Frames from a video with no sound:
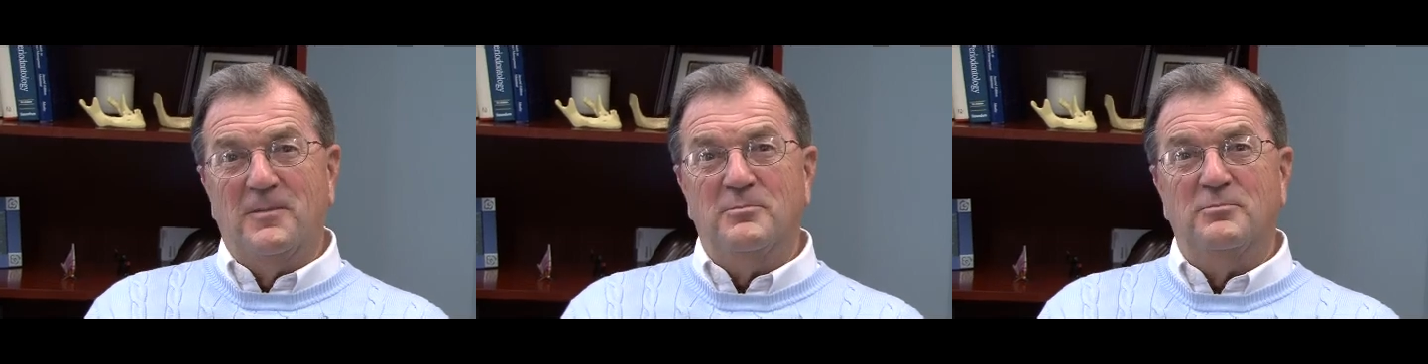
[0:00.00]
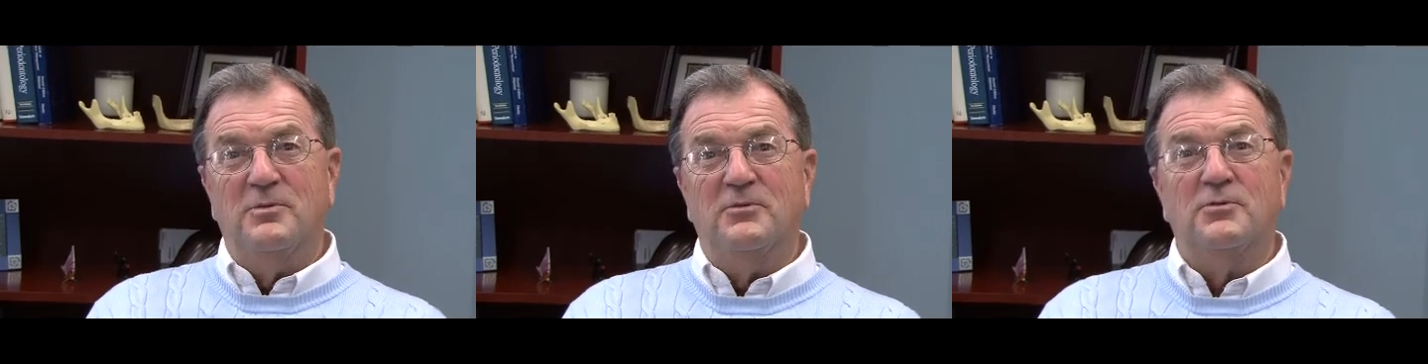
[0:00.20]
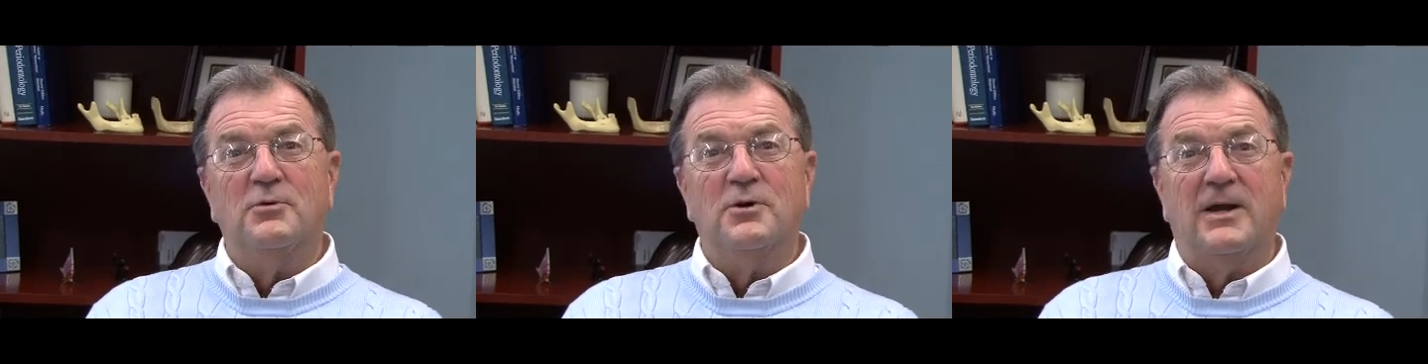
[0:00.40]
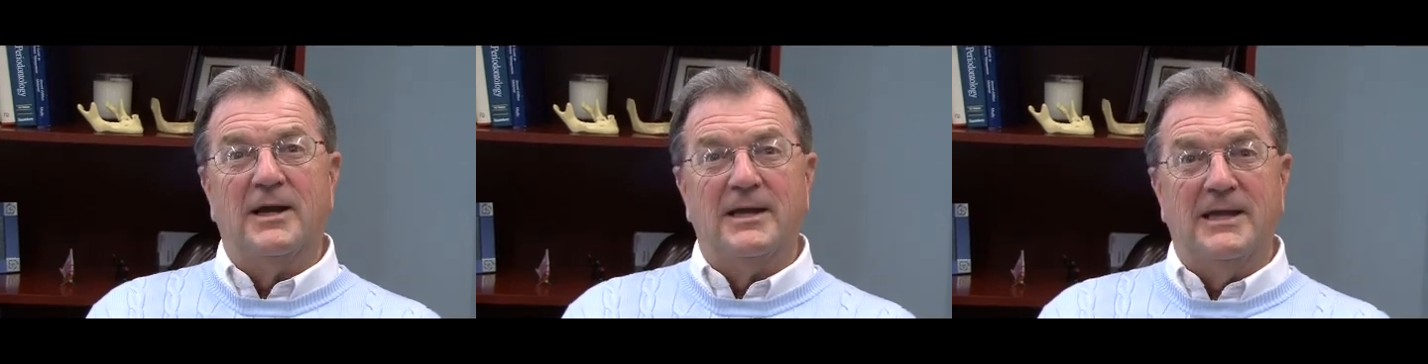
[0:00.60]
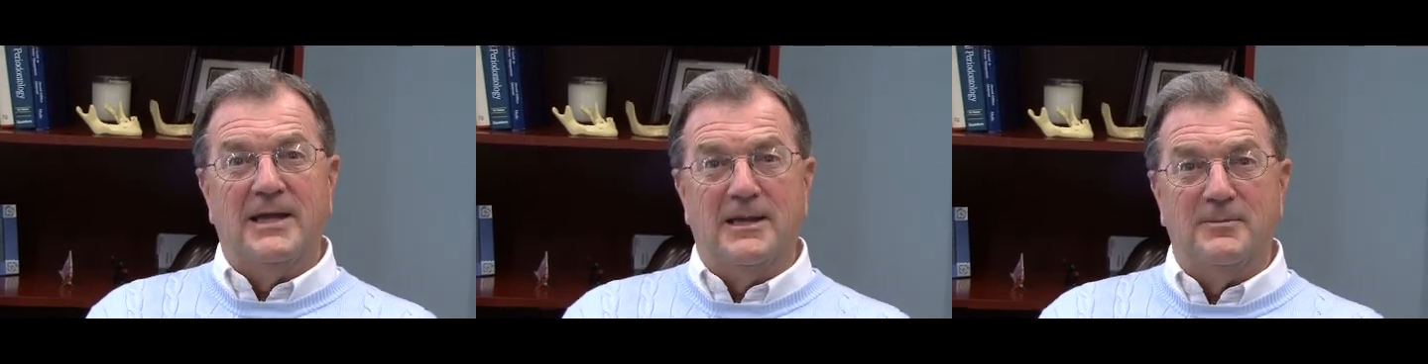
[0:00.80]
before I
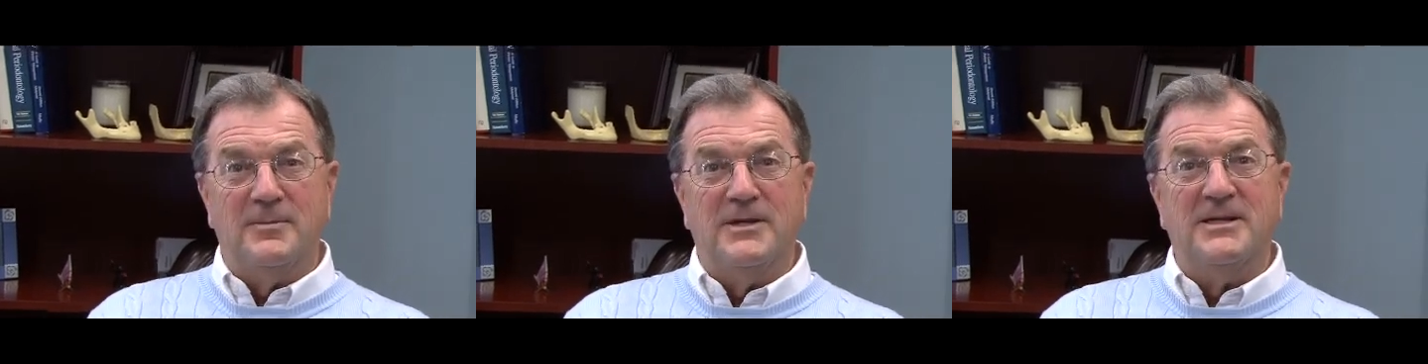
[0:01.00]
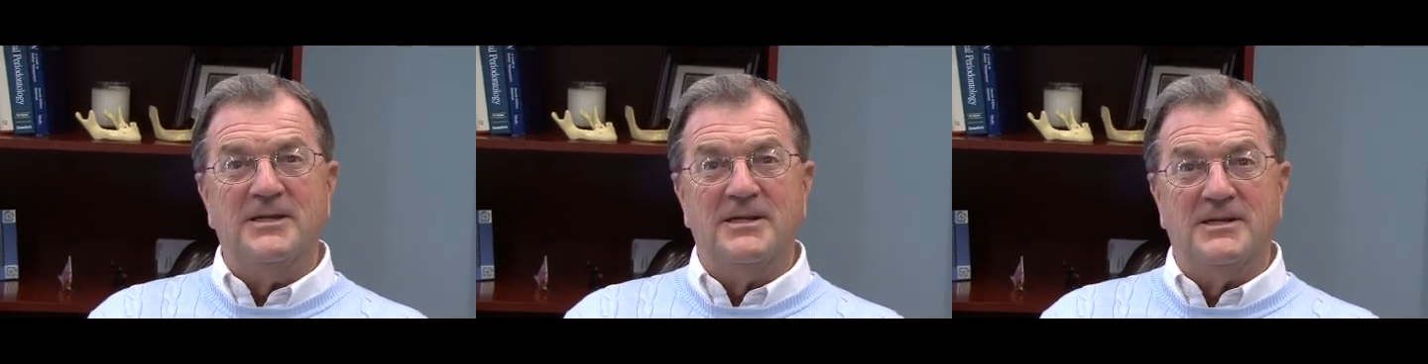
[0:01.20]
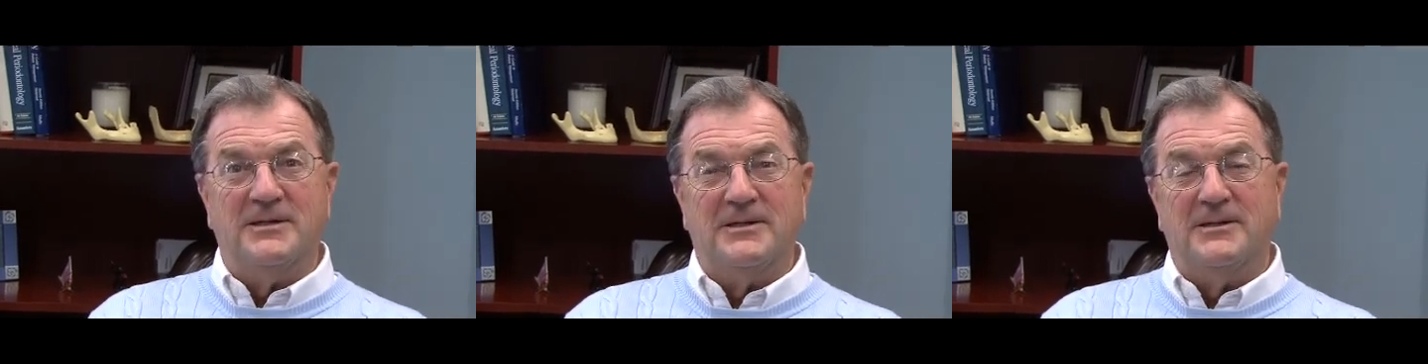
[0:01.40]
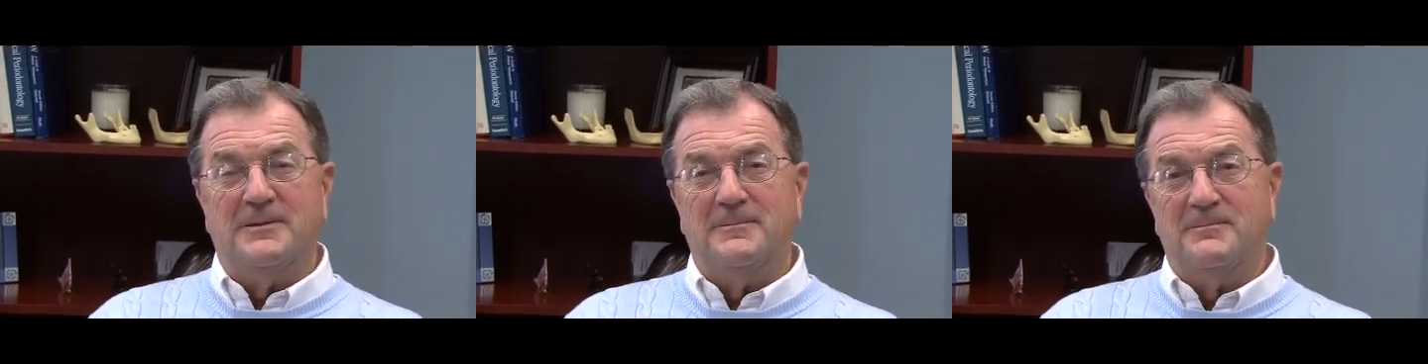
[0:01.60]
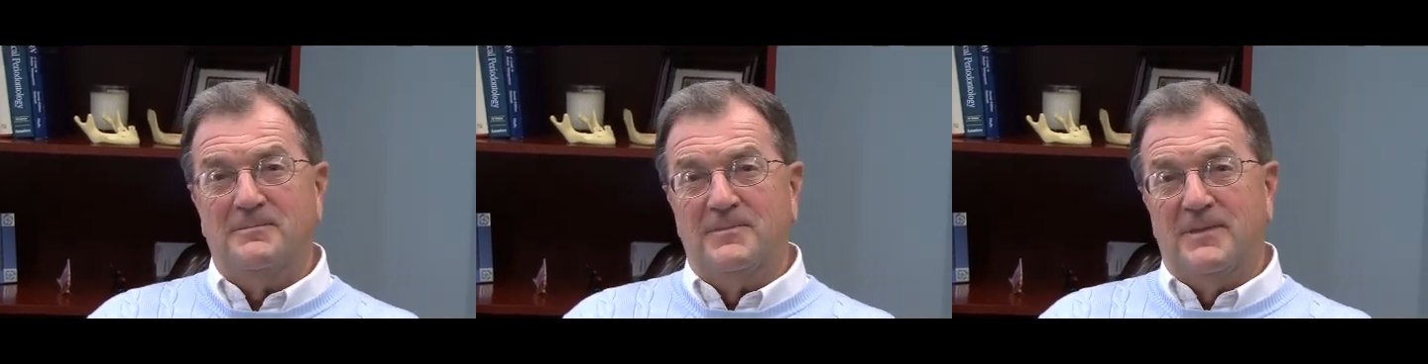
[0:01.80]
came in here.
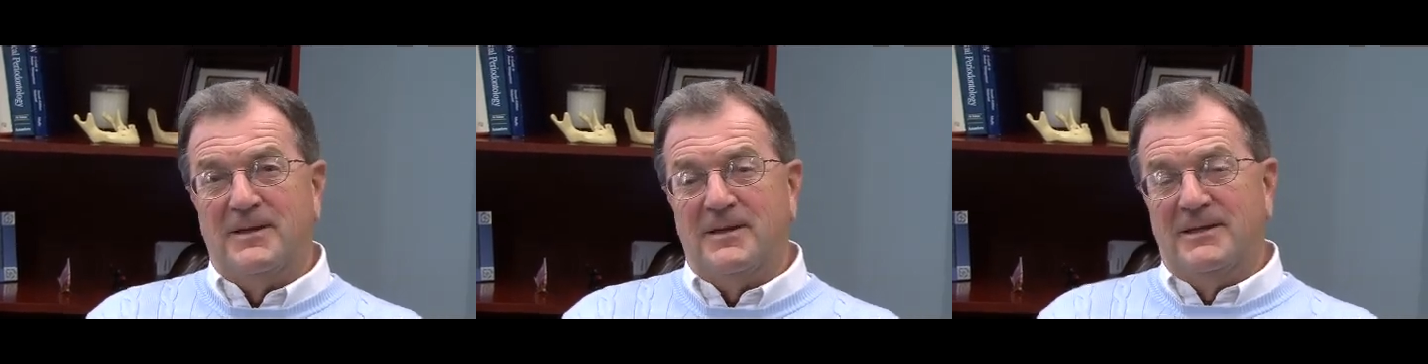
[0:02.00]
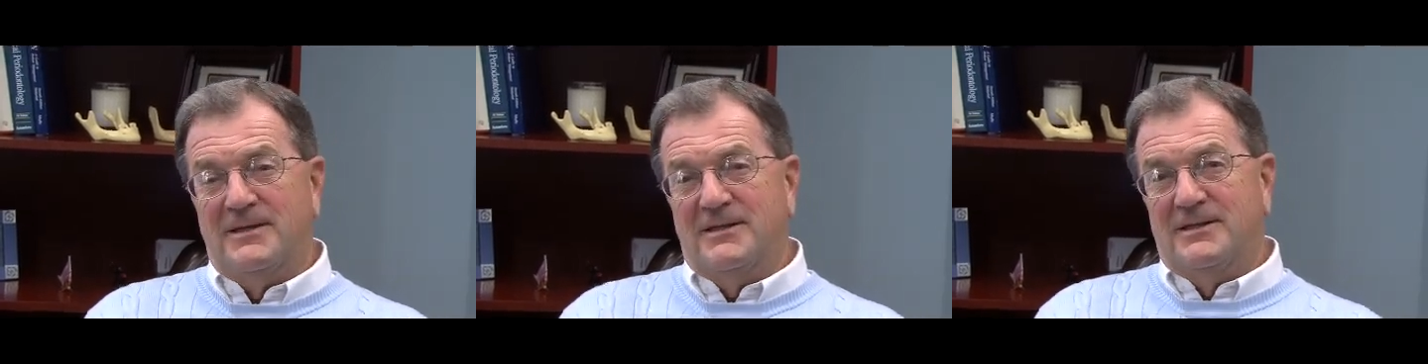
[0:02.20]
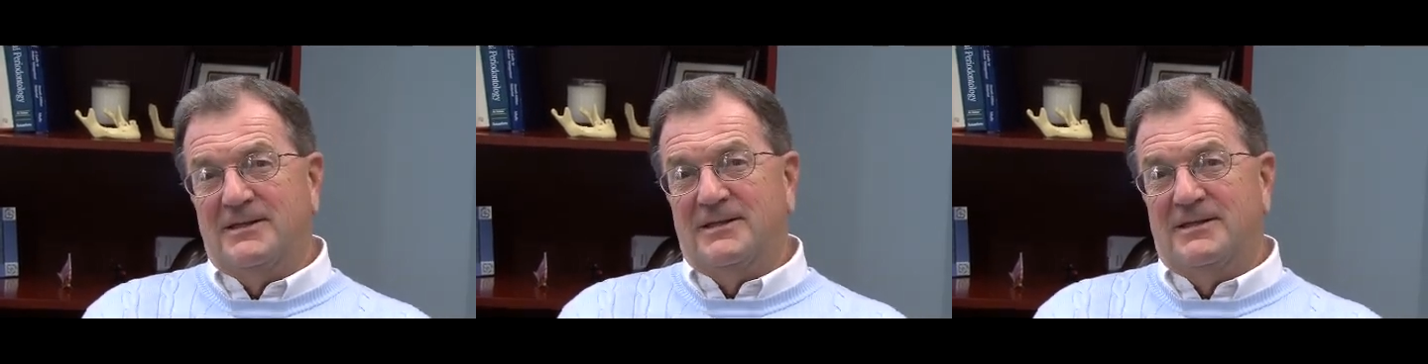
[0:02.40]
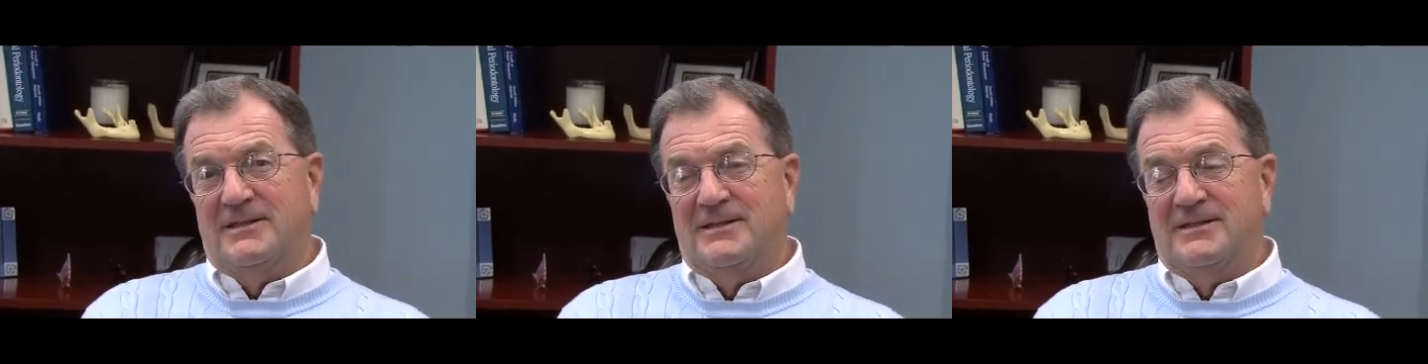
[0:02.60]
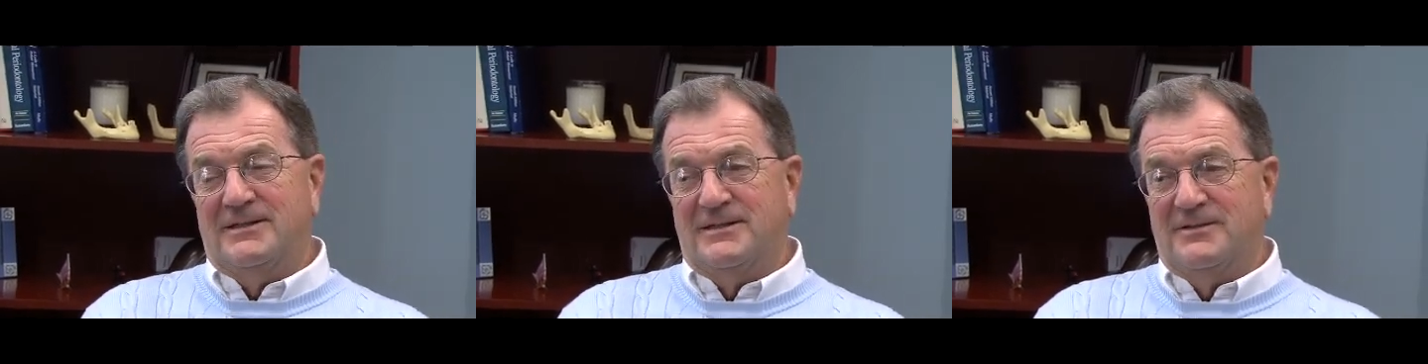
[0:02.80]

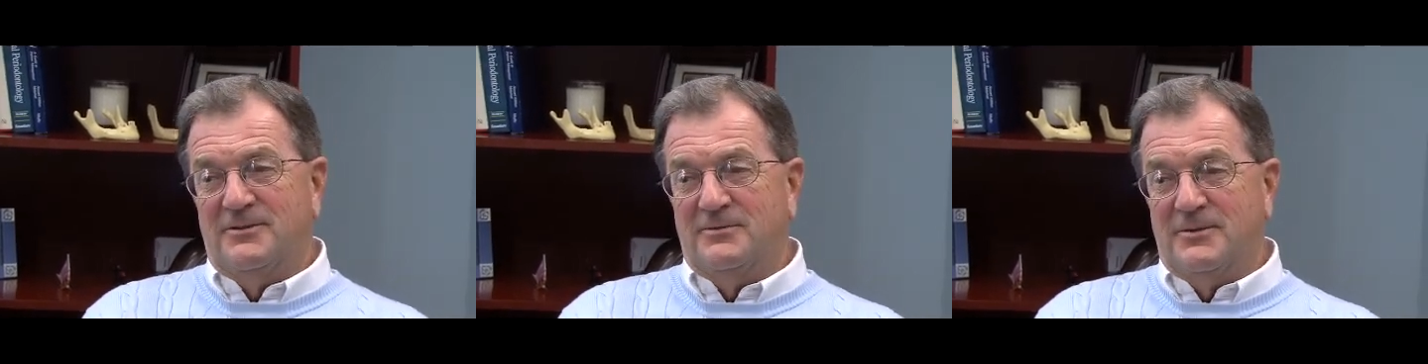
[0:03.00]
The